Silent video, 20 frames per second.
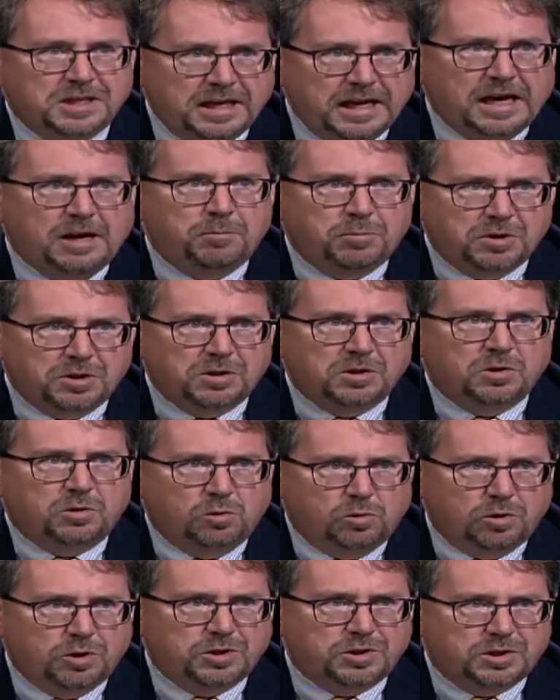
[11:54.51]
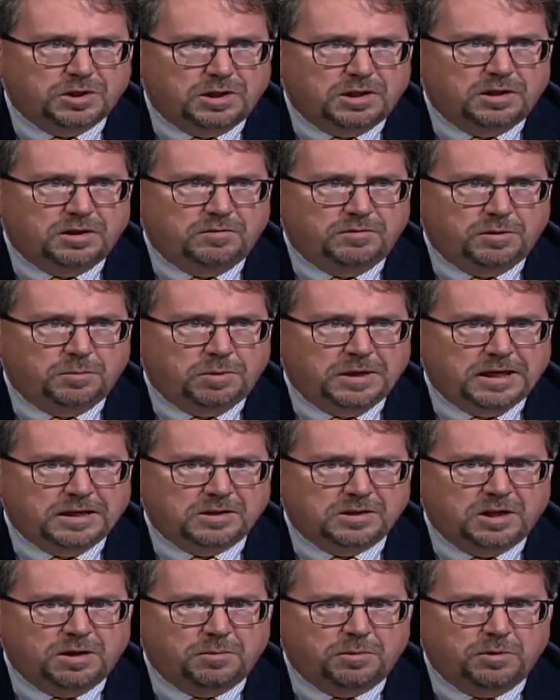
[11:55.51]
happened in the course of the
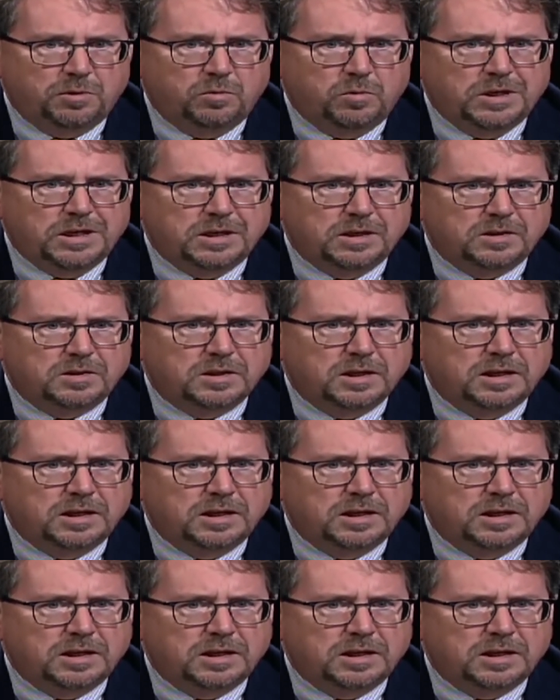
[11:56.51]
past couple of weeks.